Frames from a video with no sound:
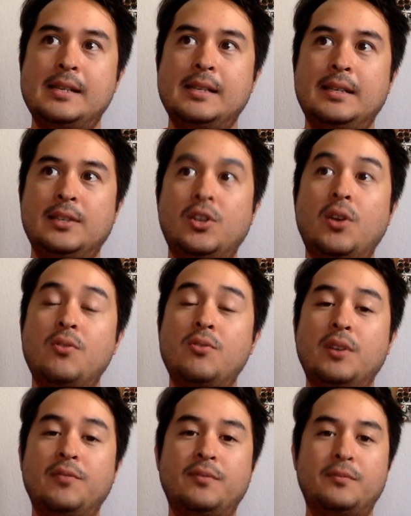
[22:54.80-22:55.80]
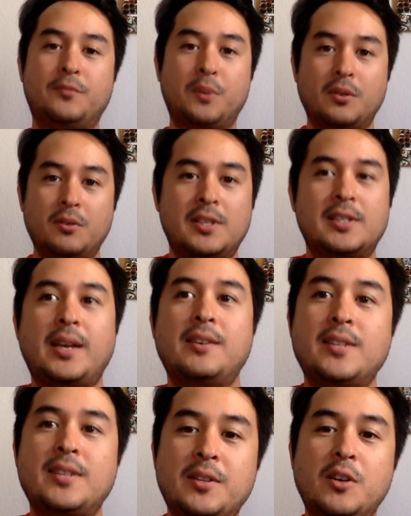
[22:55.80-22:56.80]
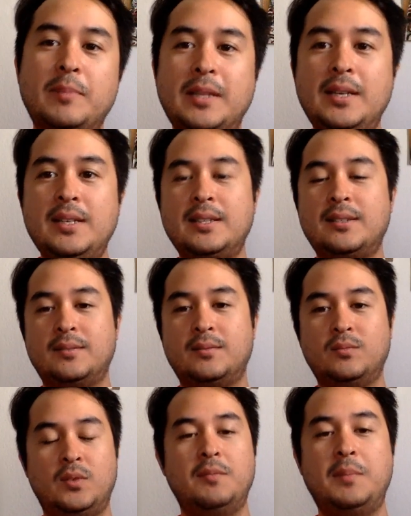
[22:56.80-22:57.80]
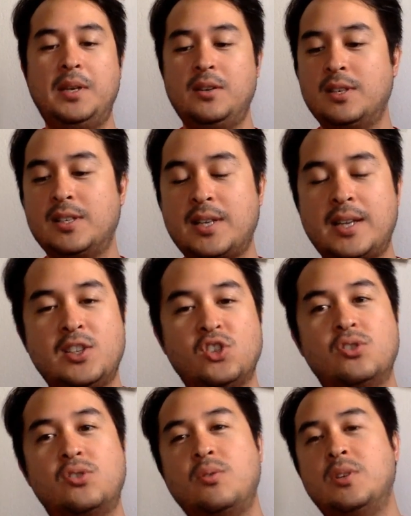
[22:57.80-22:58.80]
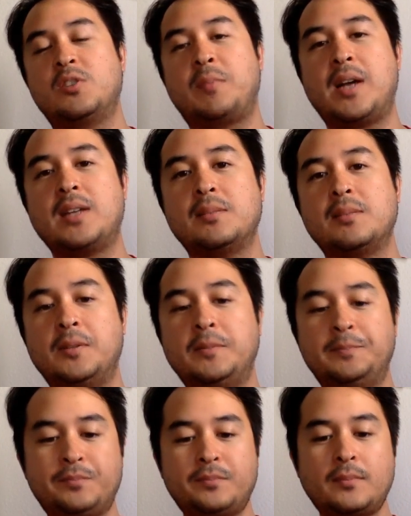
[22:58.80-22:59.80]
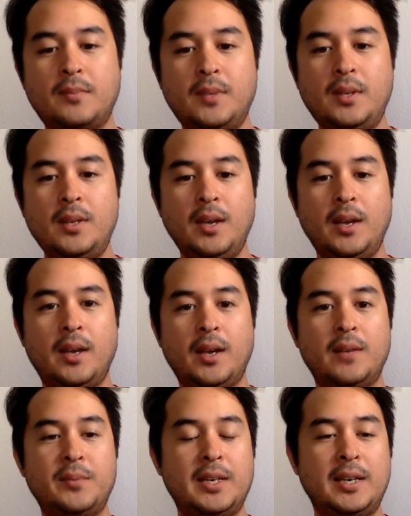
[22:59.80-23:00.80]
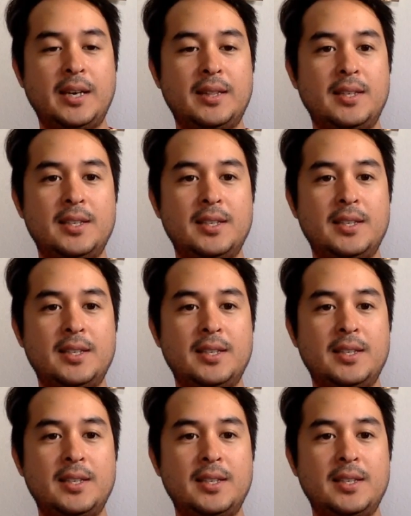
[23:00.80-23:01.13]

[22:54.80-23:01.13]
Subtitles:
So if for those designers out there, please give me your designs as soon as possible, and we can get these